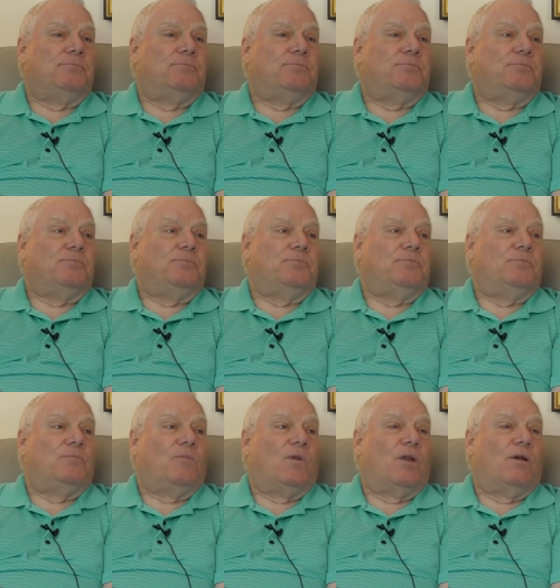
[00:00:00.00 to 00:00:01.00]
uniforms
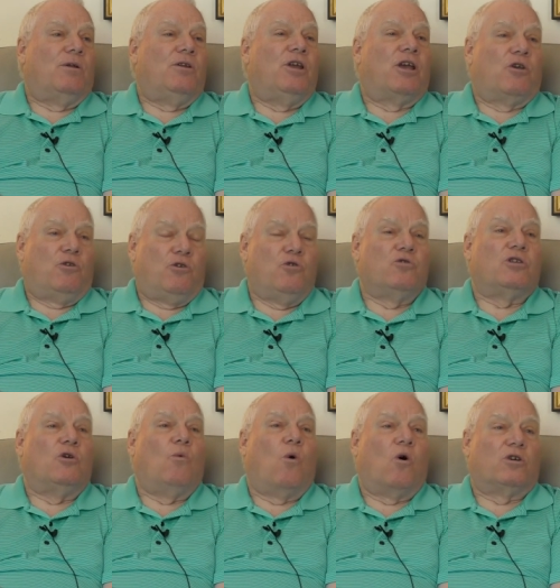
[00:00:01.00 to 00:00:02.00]
and stuff? You could
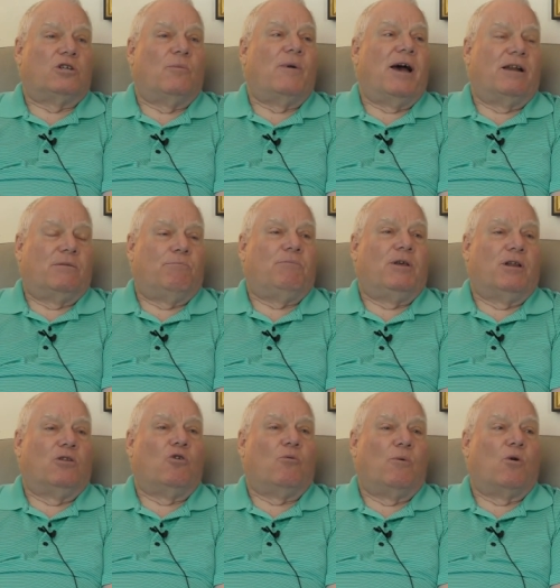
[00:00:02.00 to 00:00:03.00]
usually wash them out, get
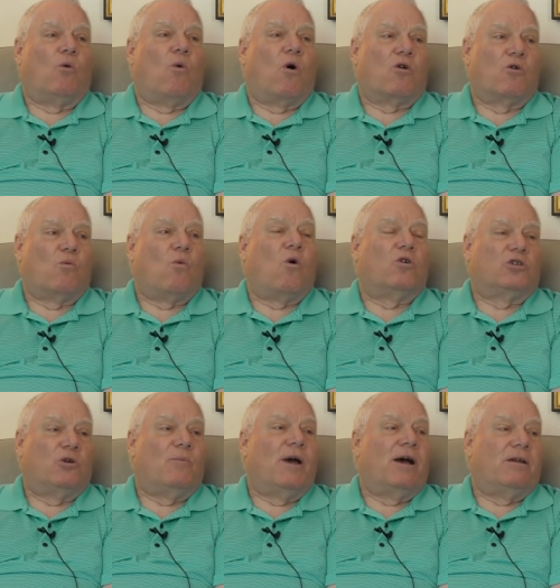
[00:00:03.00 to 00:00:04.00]
a little bit of water and wash
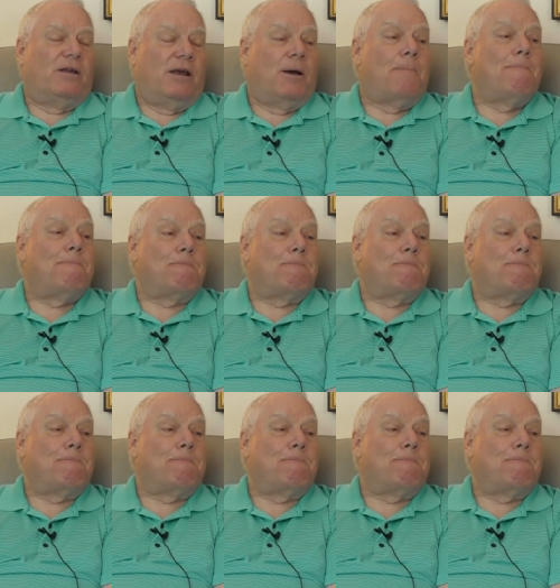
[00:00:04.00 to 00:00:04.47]
them out. Yeah.